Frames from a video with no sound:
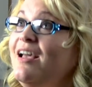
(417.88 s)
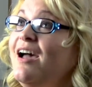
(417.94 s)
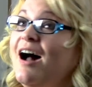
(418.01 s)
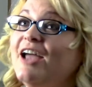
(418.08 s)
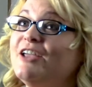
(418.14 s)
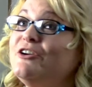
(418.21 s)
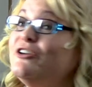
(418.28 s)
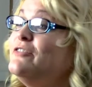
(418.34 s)

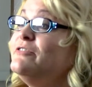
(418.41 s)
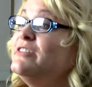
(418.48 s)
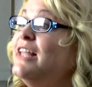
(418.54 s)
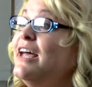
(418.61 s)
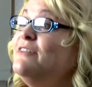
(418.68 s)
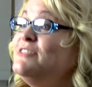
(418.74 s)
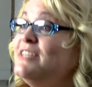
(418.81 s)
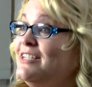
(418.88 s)
I could have
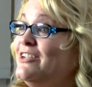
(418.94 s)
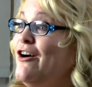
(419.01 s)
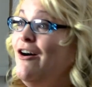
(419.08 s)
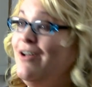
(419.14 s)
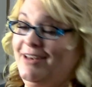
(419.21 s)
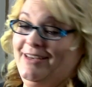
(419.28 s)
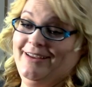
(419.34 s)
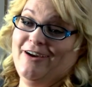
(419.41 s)
left and
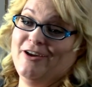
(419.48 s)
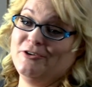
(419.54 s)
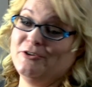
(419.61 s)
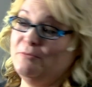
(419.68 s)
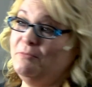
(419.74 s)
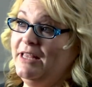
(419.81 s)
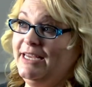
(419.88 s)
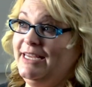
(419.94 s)
gone and got her a
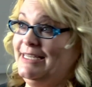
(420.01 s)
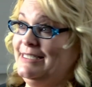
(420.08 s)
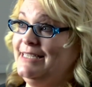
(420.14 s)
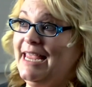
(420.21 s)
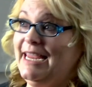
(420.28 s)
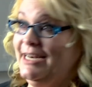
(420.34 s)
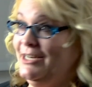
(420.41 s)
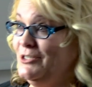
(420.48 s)
blanket and
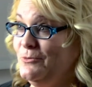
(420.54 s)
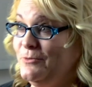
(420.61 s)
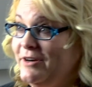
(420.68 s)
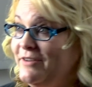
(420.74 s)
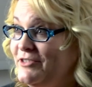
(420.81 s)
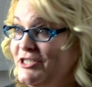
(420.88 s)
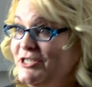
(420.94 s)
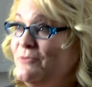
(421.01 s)
taken it to
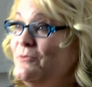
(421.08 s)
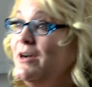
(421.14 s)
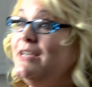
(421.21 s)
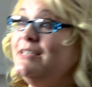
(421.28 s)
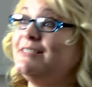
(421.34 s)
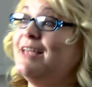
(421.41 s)
wherever she was.